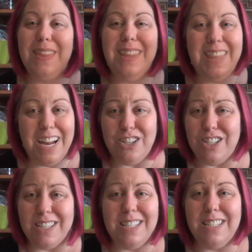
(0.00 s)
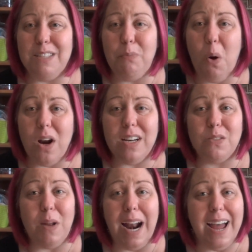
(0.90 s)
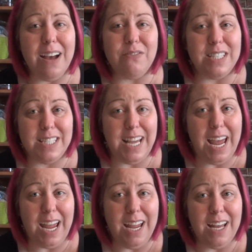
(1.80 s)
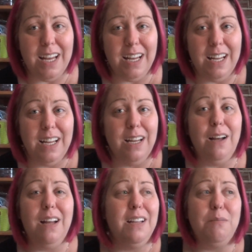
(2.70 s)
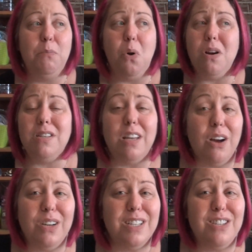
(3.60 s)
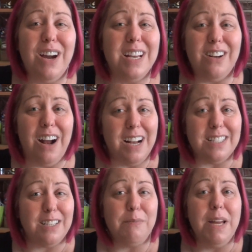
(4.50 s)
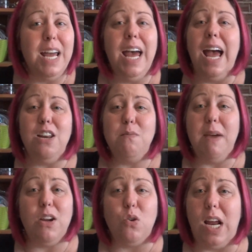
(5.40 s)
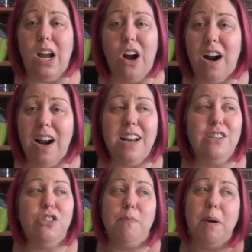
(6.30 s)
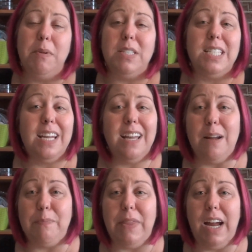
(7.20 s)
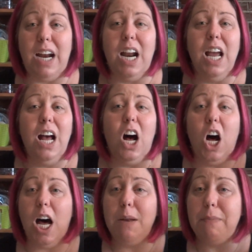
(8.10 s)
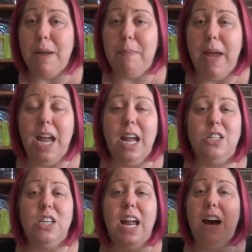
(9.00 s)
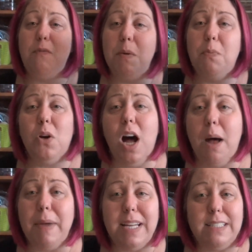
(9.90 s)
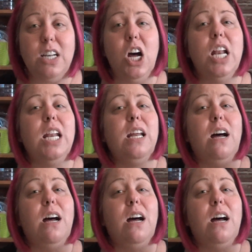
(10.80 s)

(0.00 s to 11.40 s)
they're just as important as what I have to say. More so because you guys are awesome and you make great art, and you should be able to stick it up there on my page and have people commented on